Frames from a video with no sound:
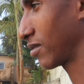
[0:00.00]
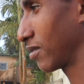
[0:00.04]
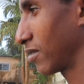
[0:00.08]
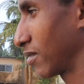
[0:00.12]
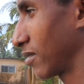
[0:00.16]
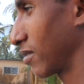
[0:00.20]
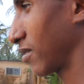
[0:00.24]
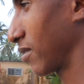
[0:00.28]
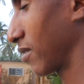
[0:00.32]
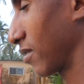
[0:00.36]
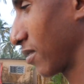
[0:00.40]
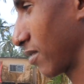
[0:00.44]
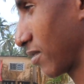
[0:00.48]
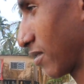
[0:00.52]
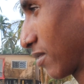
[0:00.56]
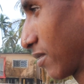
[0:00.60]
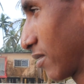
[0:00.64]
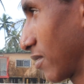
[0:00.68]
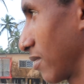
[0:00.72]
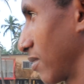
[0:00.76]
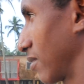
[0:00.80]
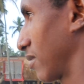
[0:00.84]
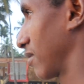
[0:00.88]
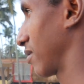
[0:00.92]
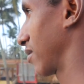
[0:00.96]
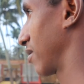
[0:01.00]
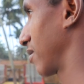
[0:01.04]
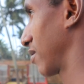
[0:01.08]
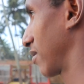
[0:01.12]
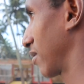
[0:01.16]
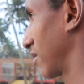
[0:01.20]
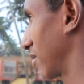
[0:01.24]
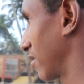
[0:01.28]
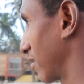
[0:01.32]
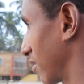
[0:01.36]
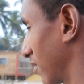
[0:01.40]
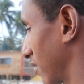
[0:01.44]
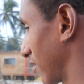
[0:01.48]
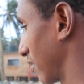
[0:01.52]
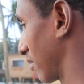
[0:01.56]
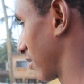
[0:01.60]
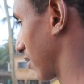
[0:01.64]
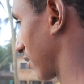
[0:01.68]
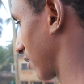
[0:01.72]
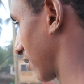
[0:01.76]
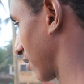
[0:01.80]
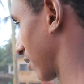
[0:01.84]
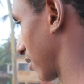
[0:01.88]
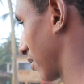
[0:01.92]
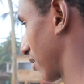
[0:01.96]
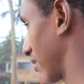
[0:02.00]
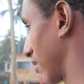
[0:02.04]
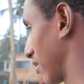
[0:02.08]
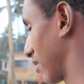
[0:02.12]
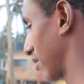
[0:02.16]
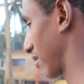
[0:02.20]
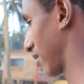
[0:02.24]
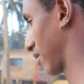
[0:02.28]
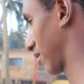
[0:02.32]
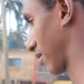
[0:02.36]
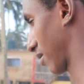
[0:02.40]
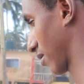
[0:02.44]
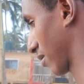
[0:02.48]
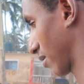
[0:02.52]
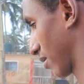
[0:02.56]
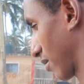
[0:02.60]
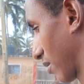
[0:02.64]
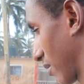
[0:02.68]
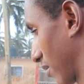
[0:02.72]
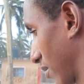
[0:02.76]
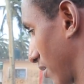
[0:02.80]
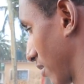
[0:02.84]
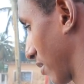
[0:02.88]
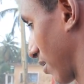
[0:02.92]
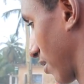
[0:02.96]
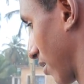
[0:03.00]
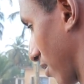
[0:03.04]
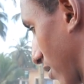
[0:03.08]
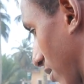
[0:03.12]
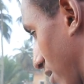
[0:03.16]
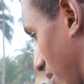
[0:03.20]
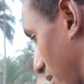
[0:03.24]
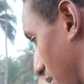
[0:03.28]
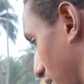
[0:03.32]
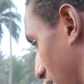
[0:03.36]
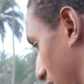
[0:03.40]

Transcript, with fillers: I think uh, it's not now that we are going to stop this sport.